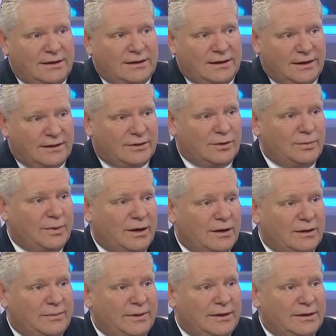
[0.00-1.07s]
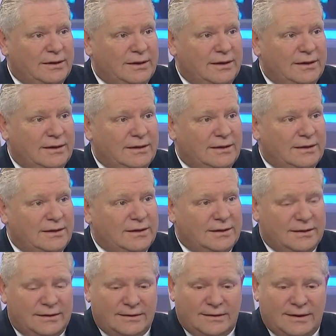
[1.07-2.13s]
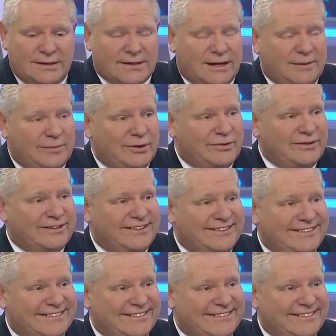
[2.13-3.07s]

get it through Parliament, and let's get moving.